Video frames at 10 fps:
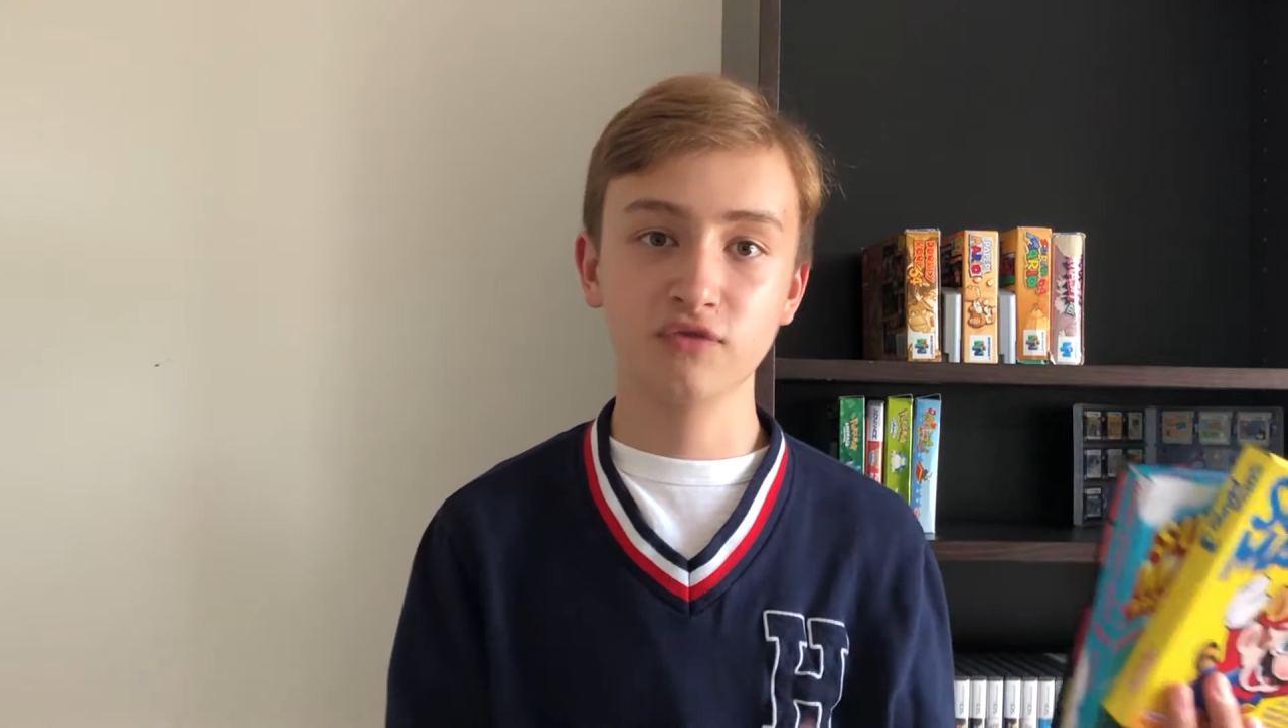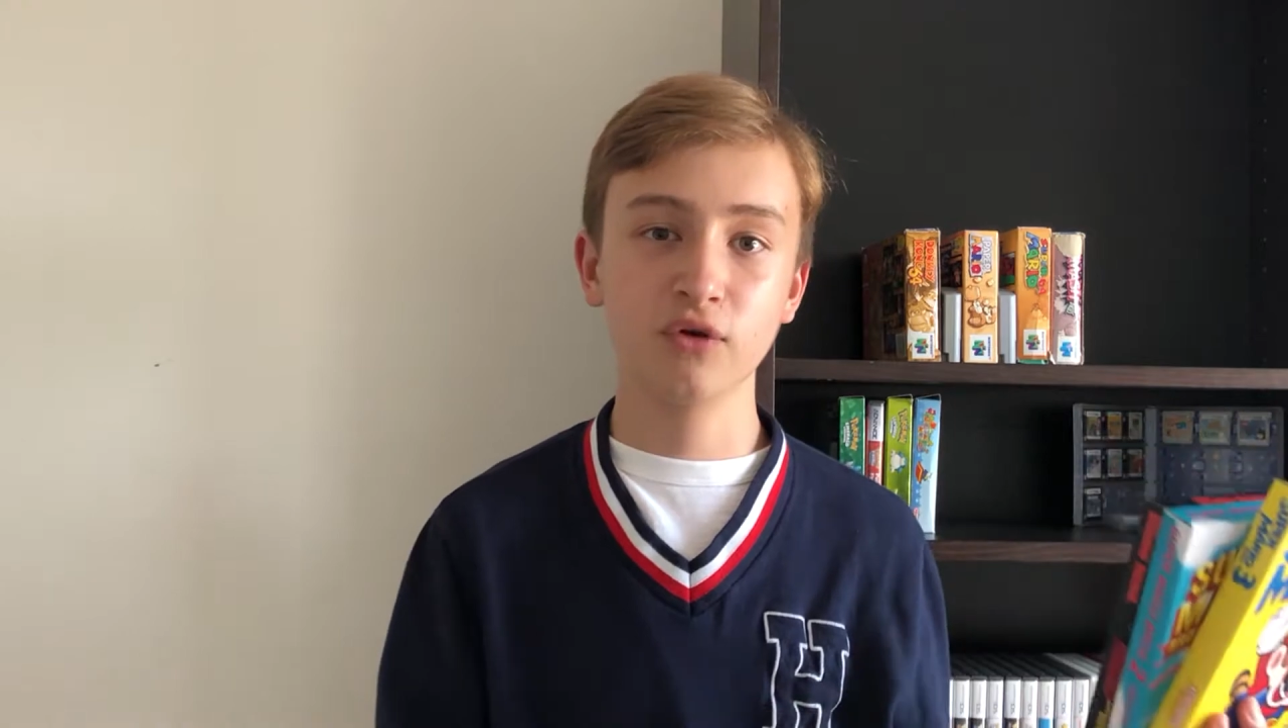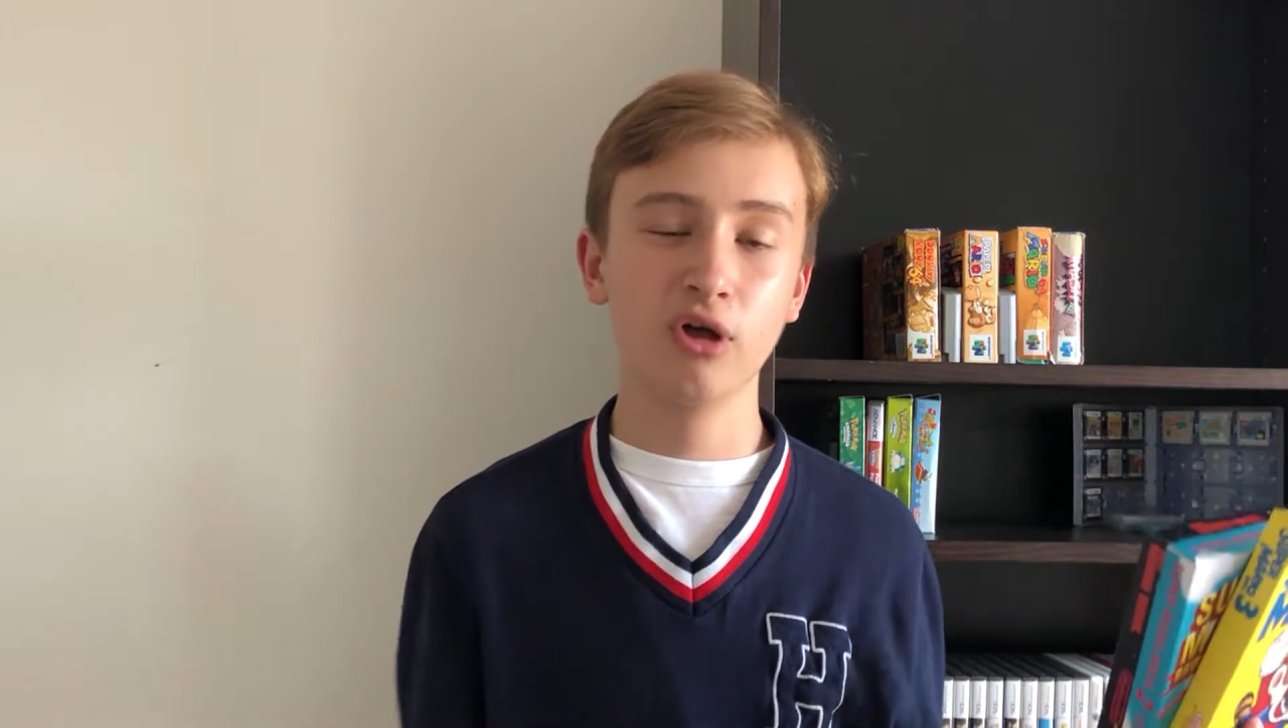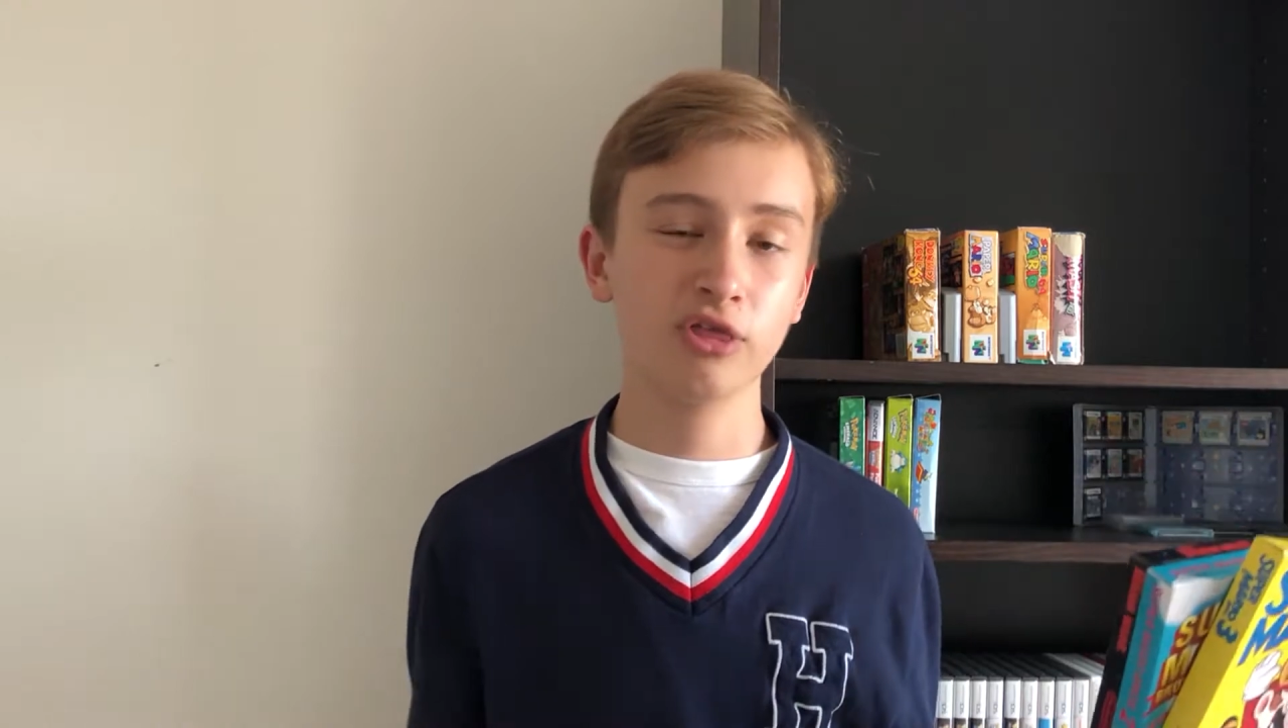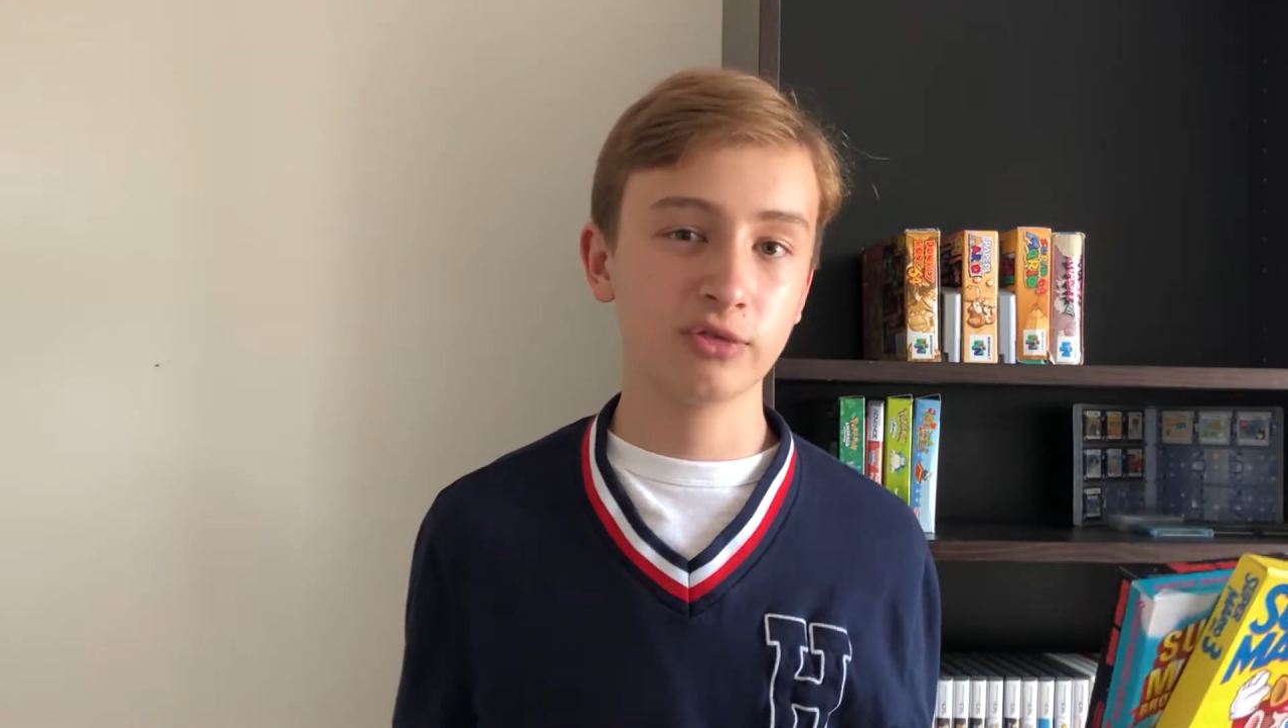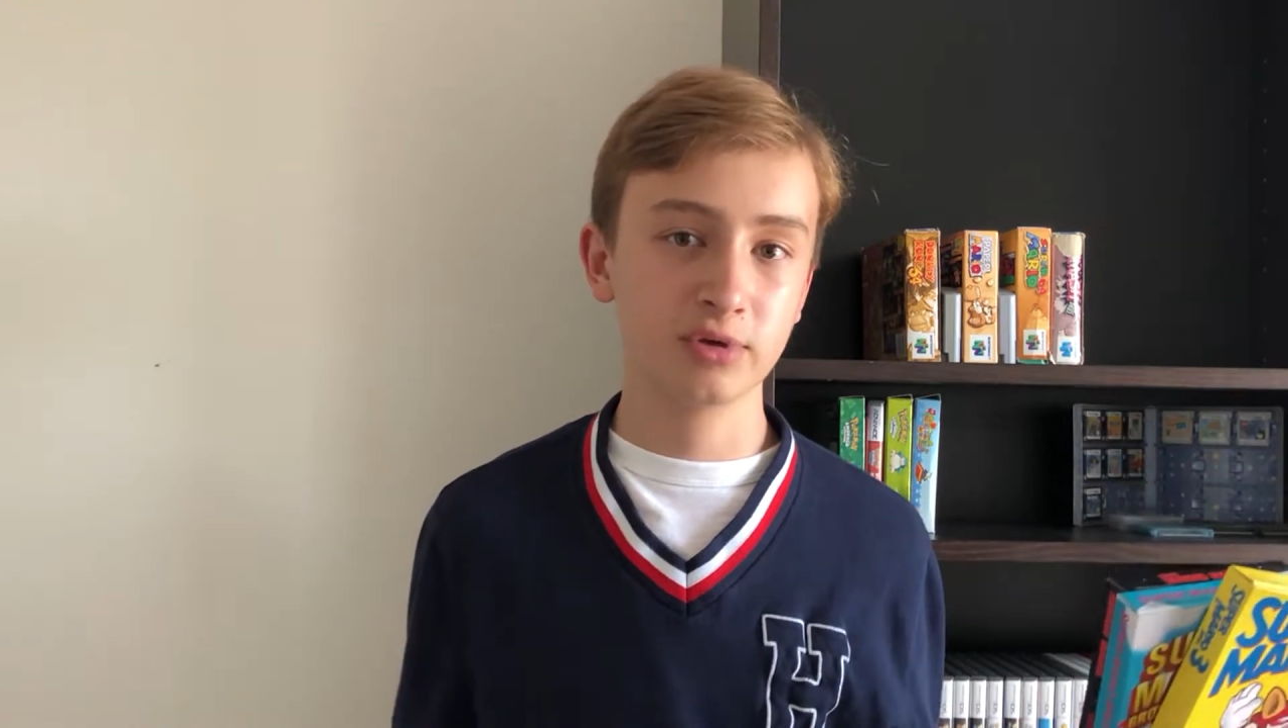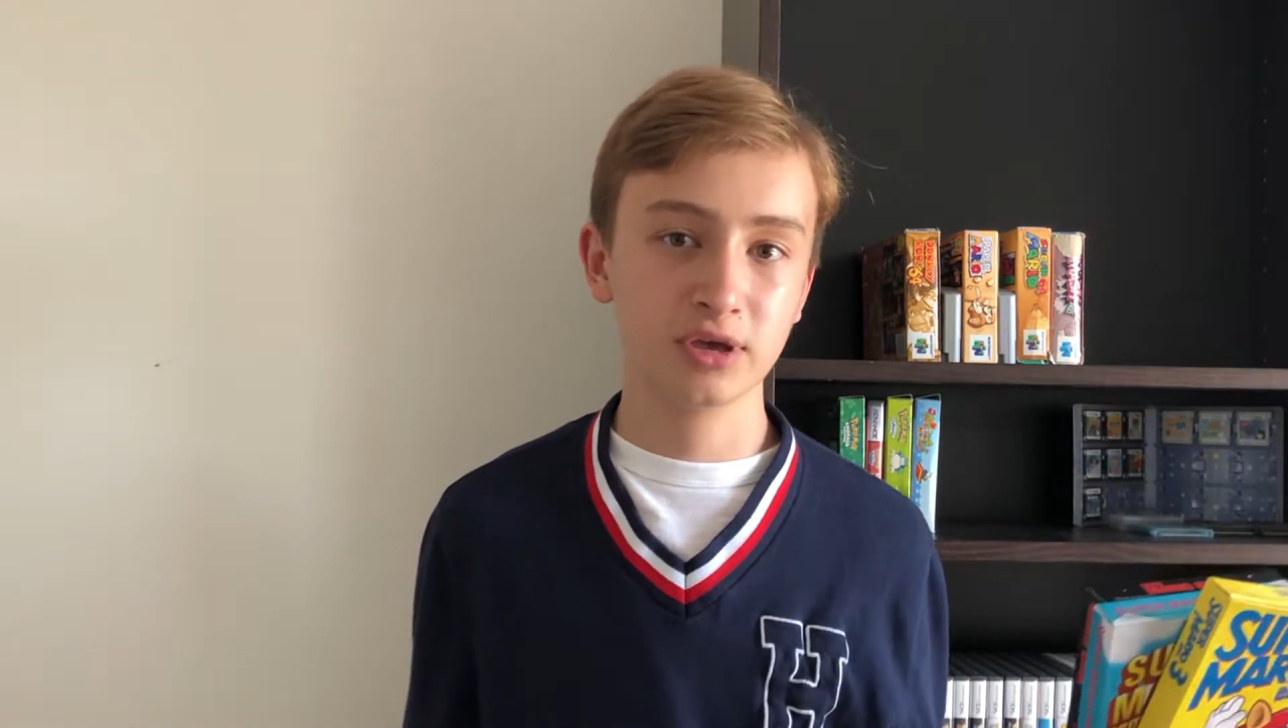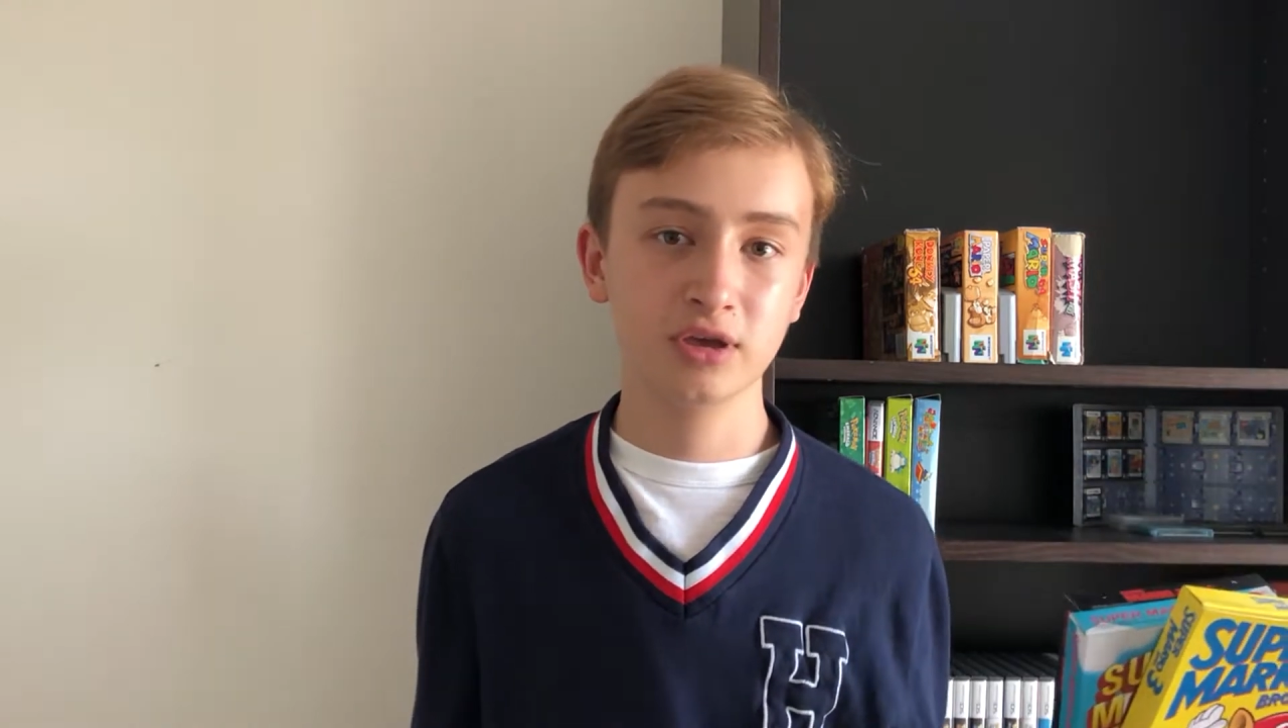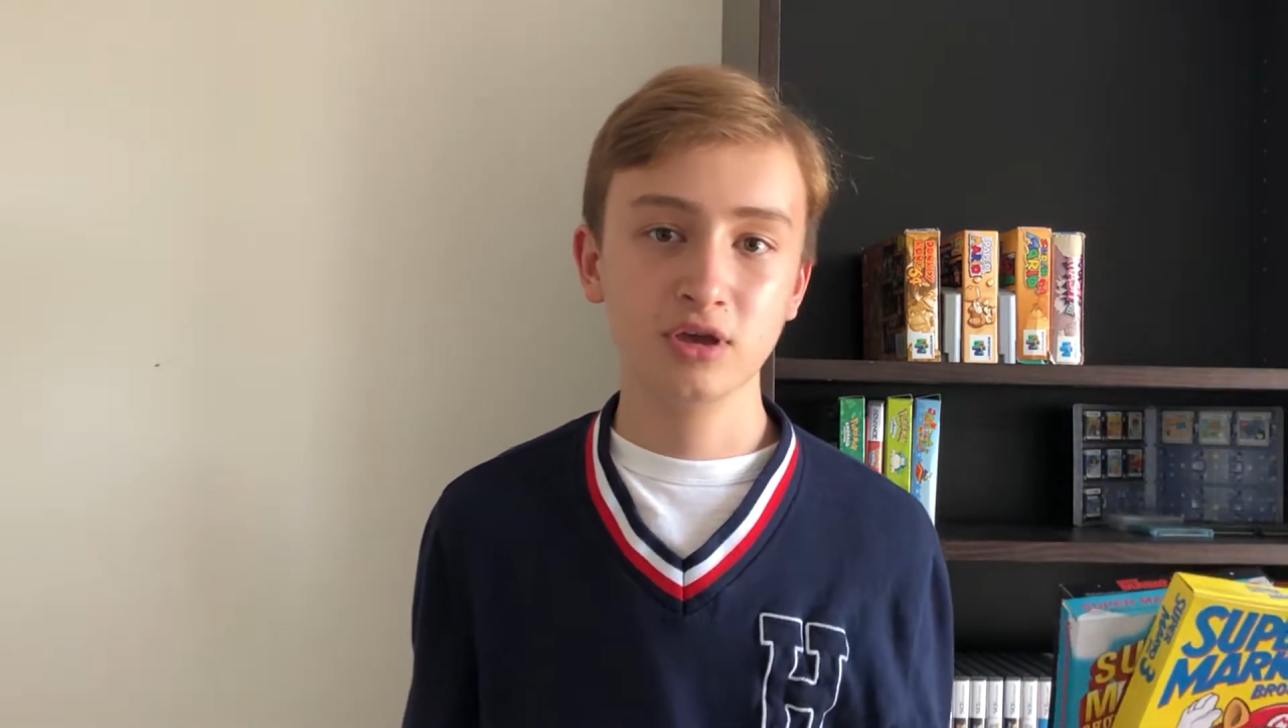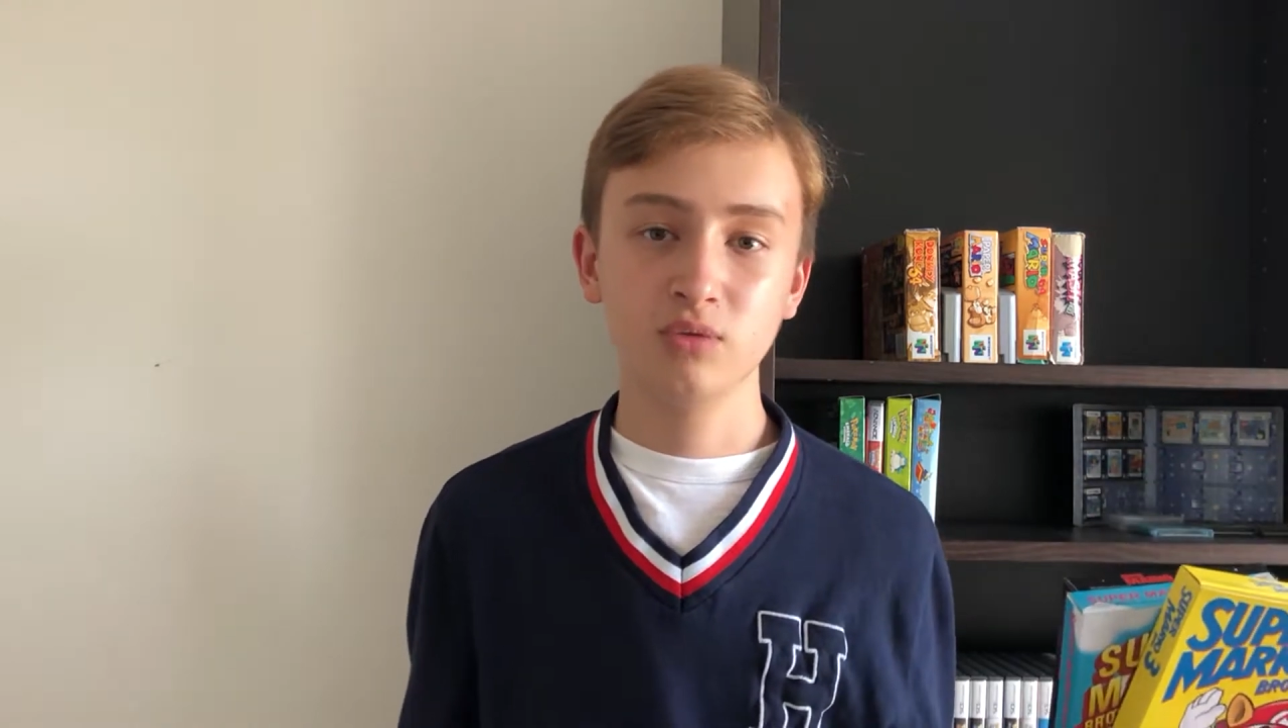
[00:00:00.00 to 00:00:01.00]
for all
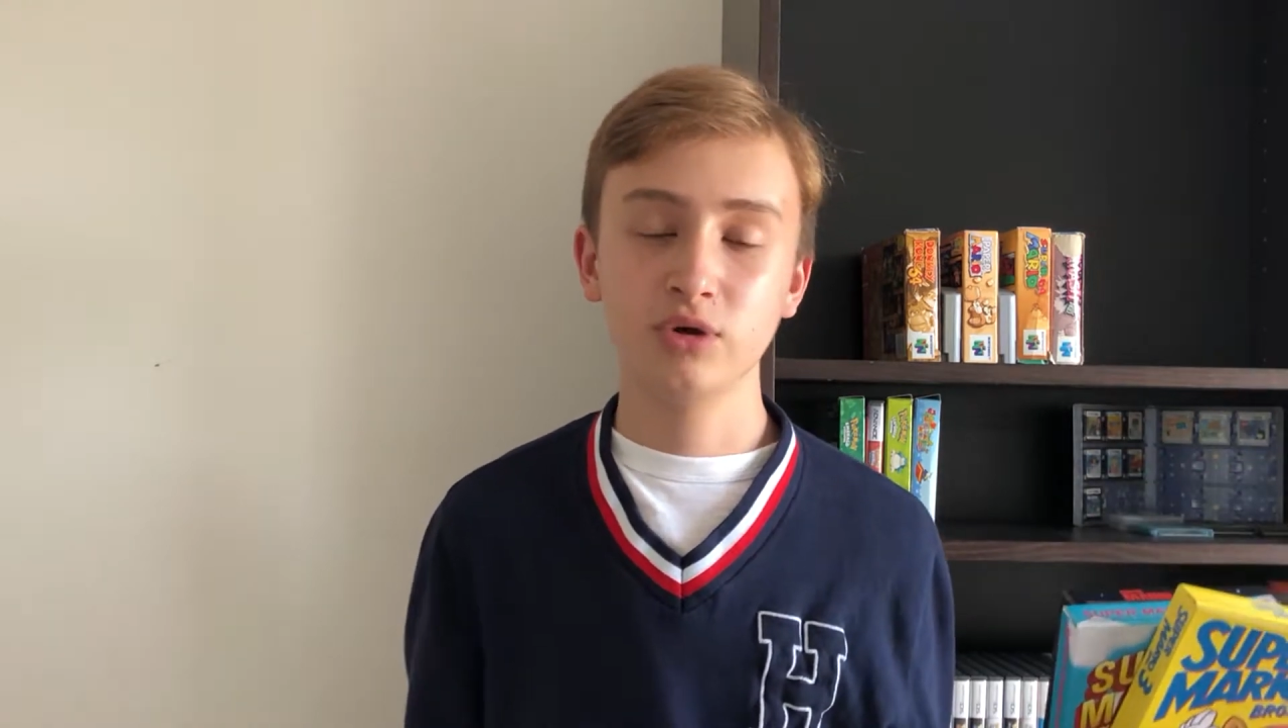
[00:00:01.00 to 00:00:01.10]
3,